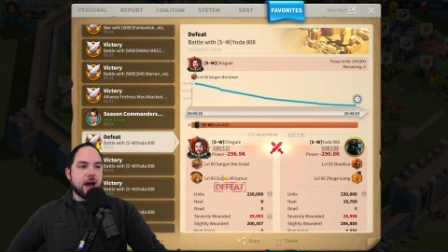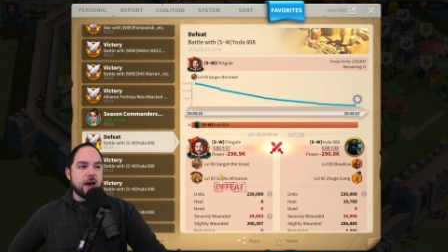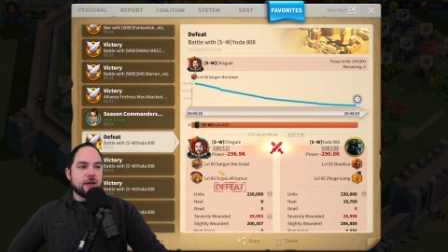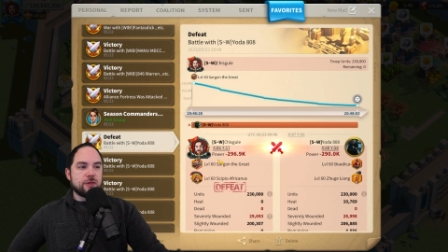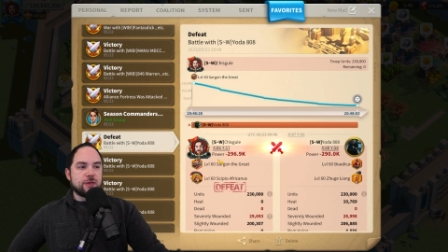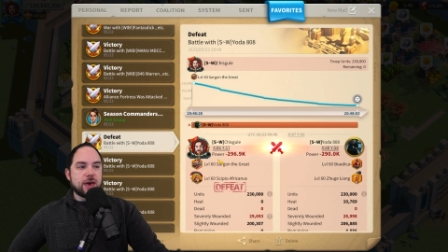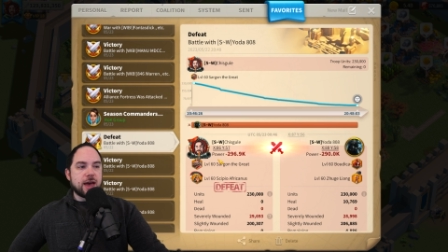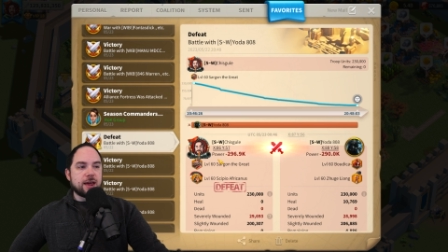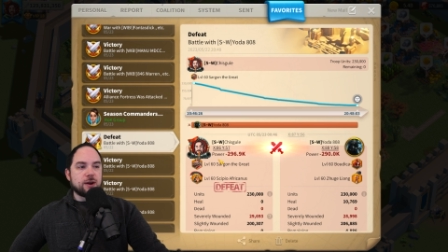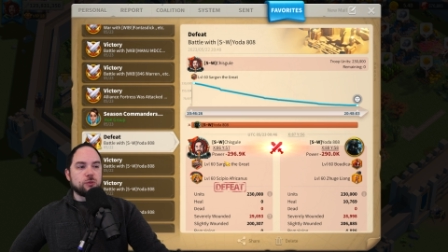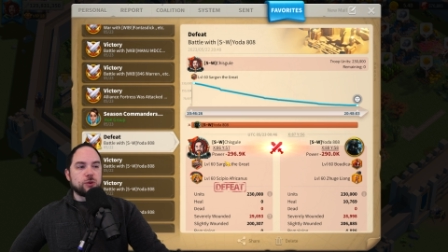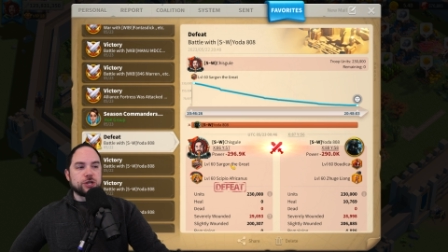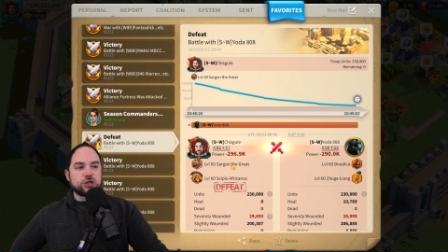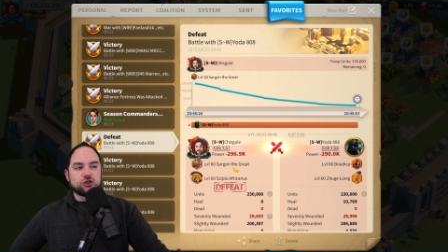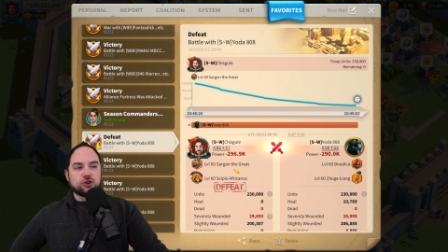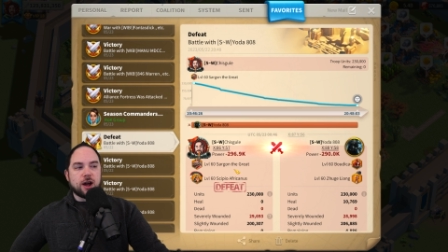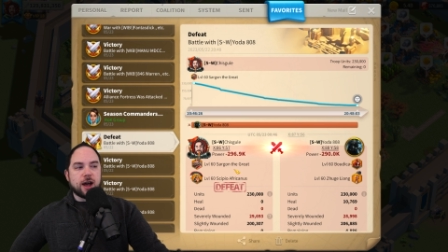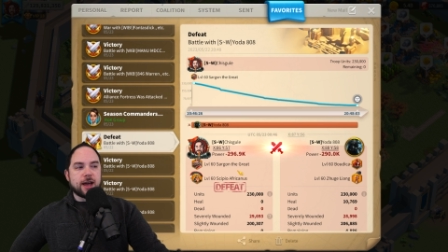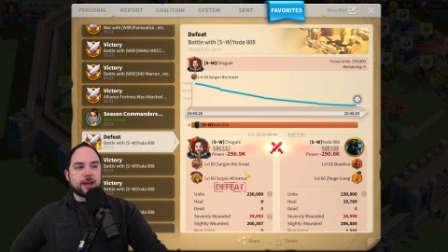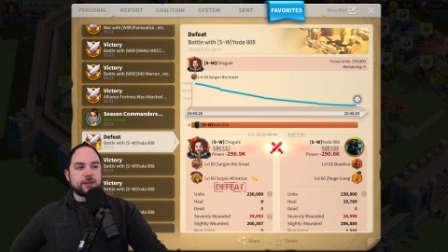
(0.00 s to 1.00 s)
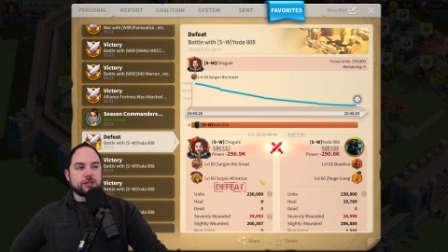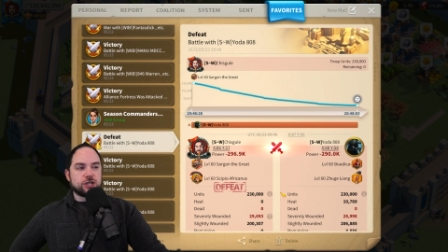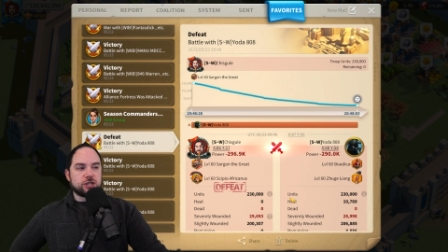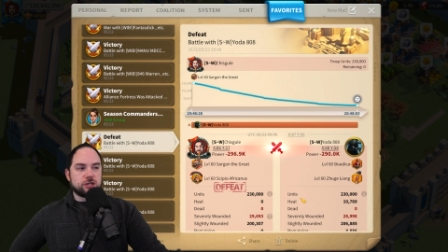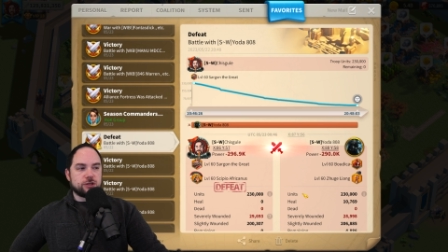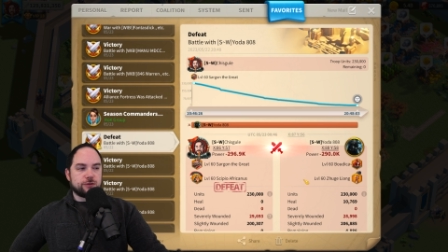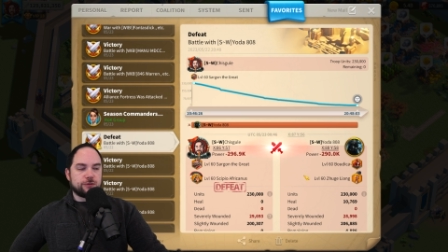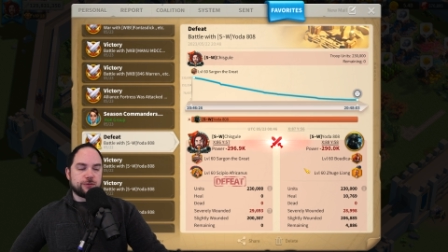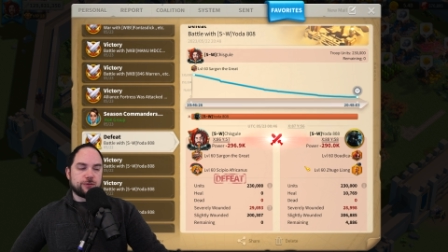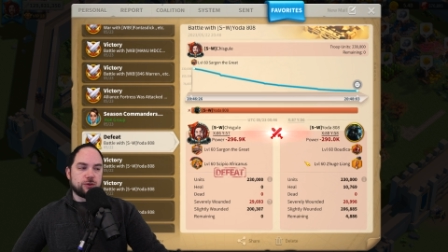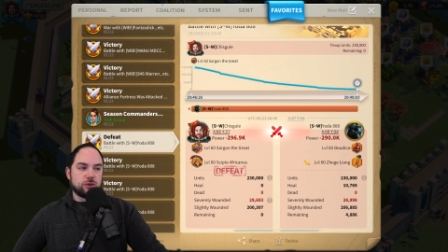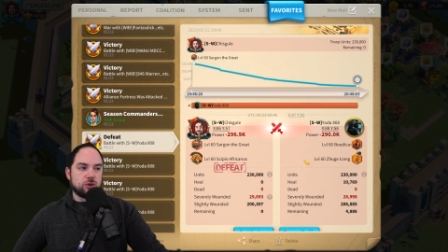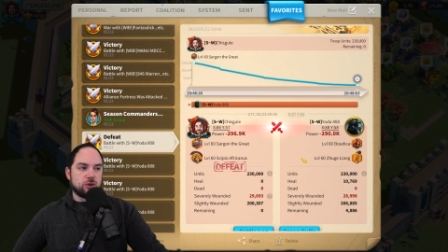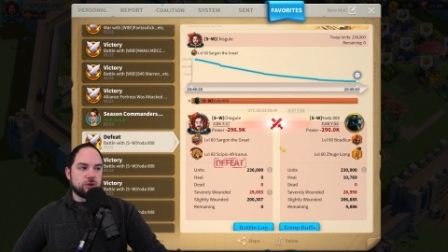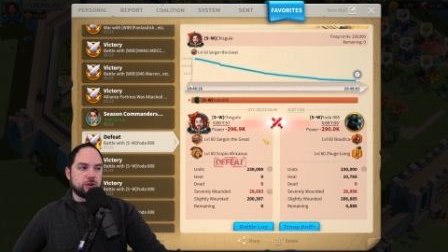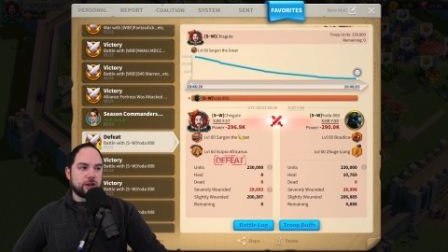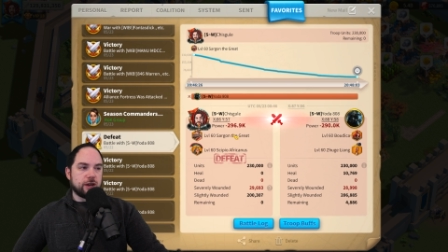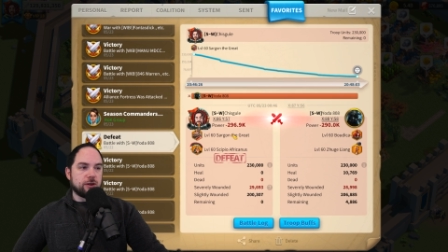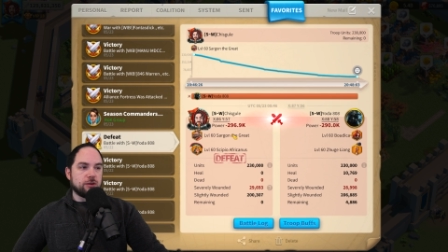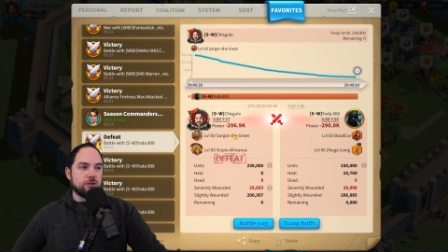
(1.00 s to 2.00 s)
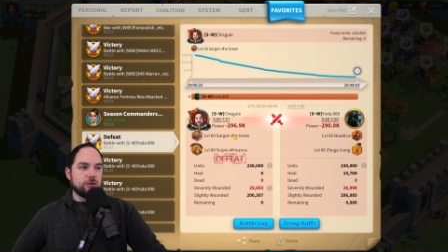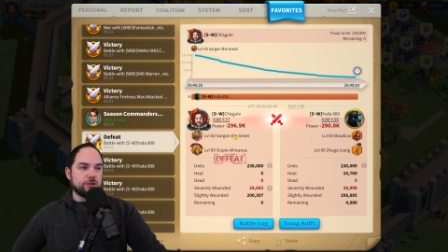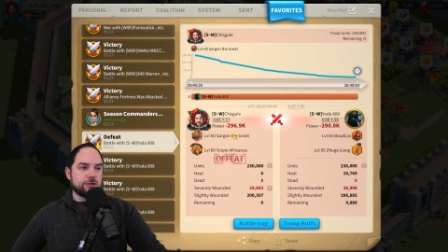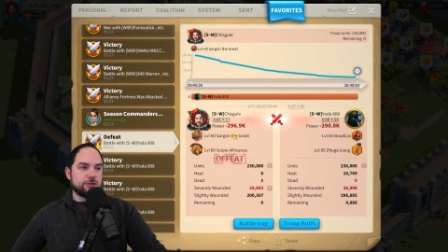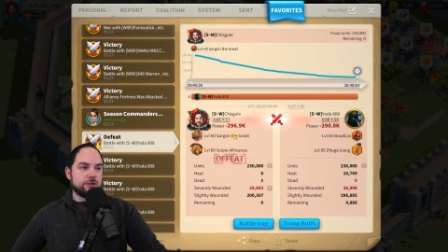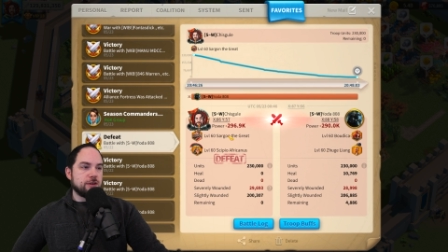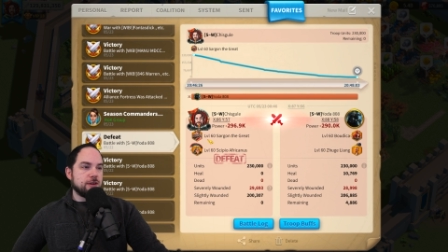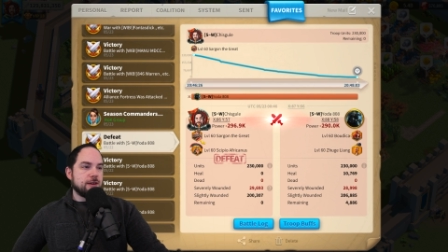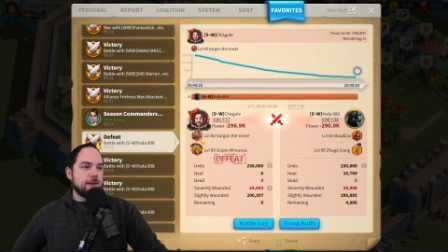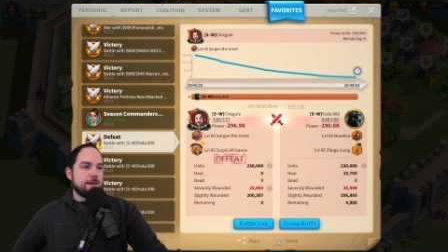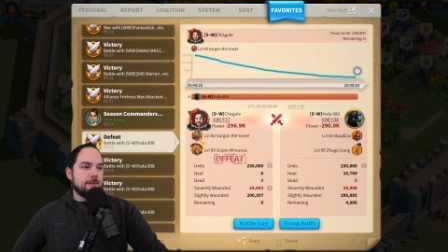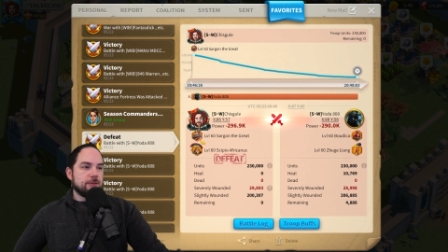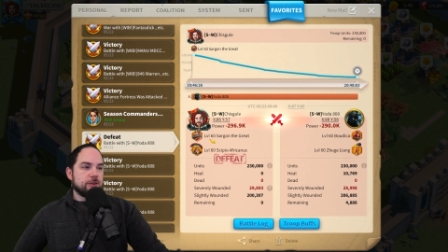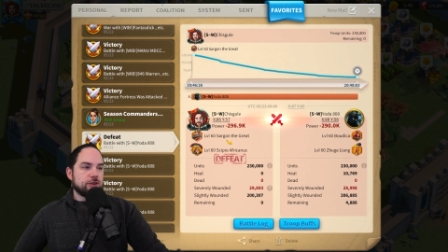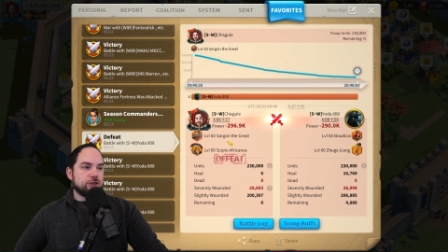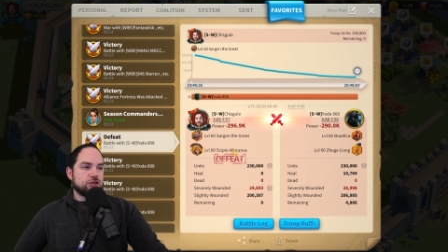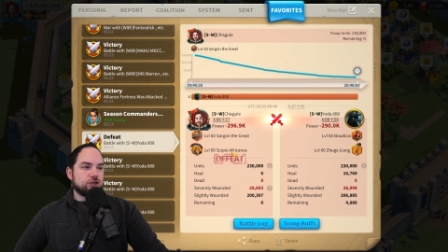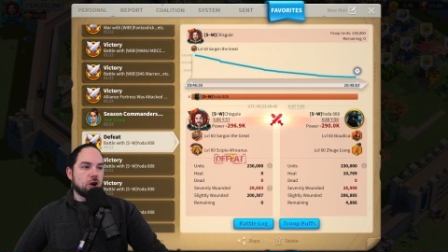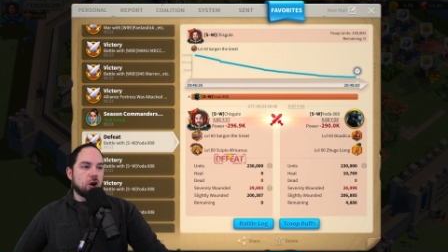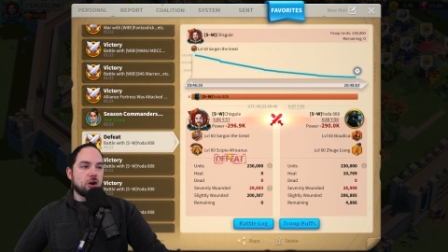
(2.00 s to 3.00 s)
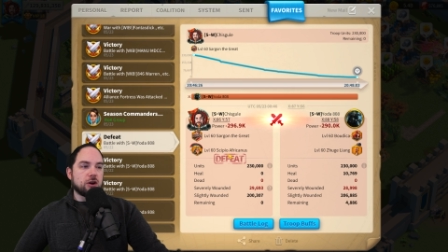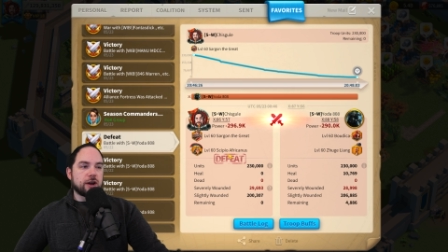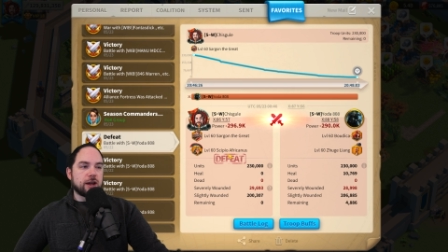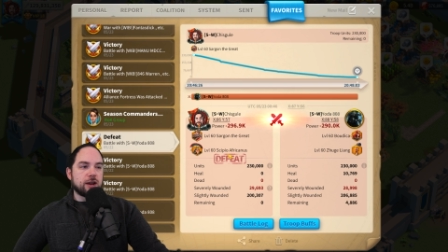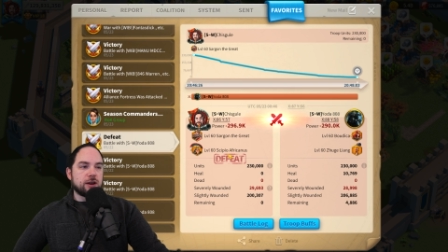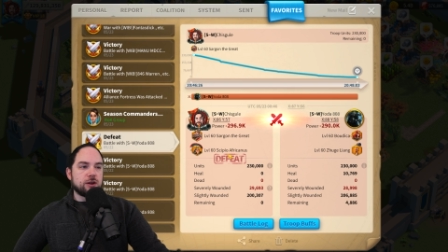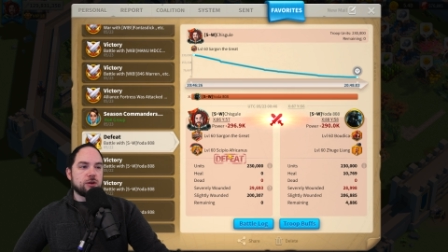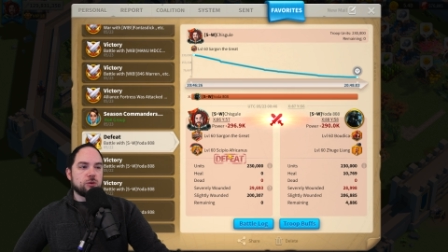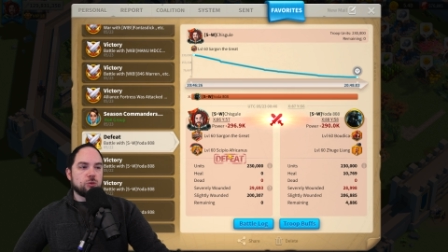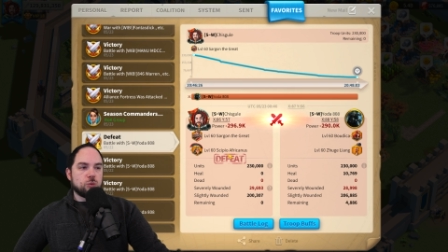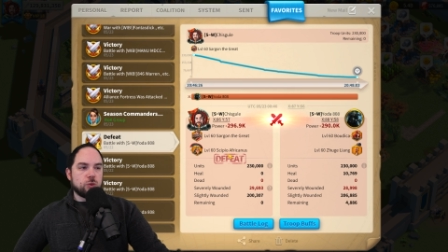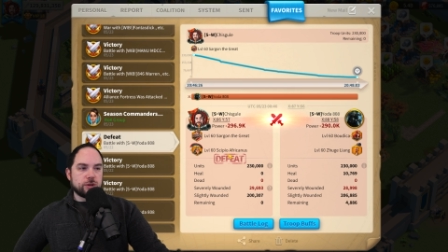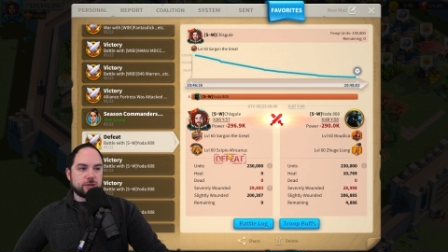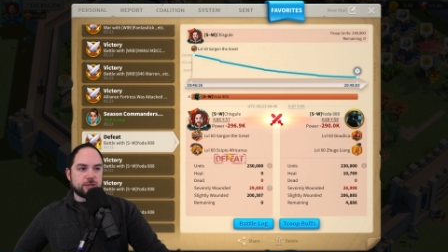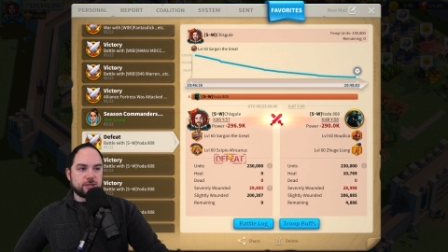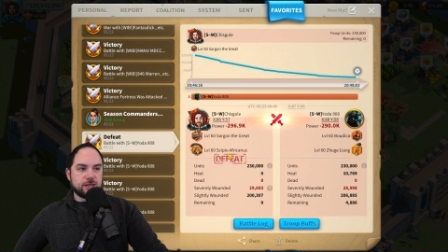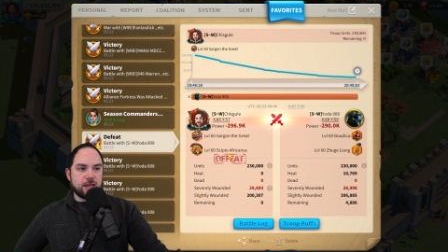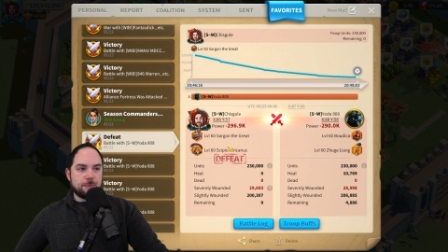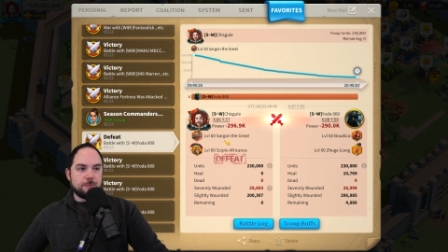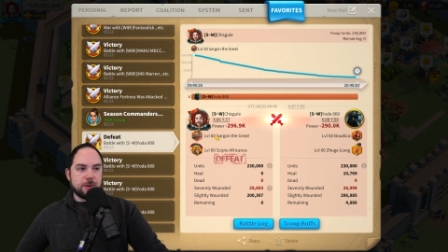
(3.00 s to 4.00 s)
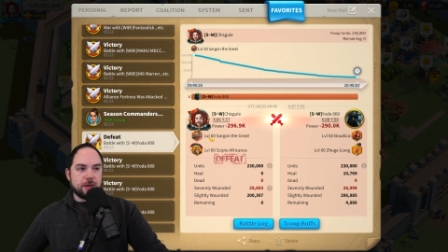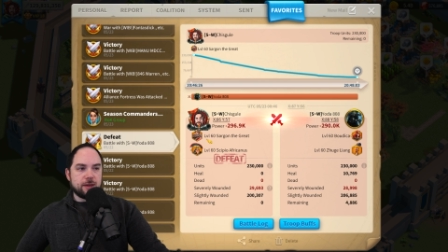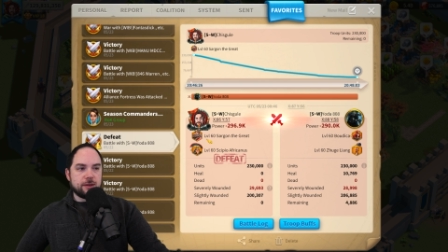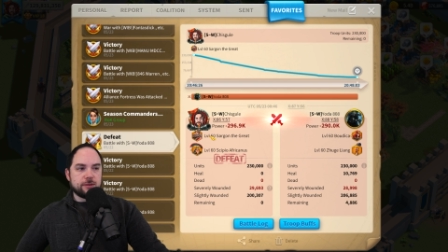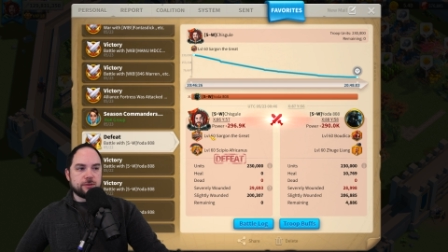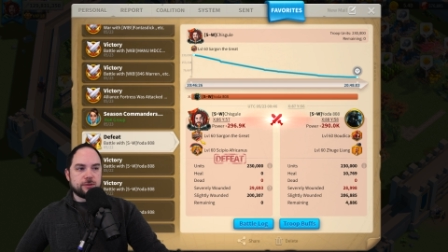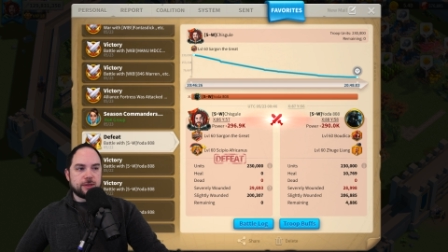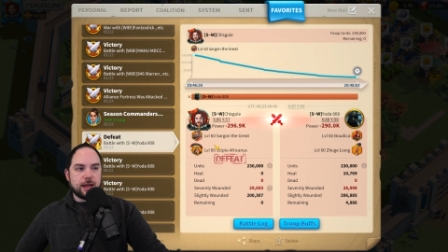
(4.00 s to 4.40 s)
and then we tried, just for giggles, Sargon with Skippy.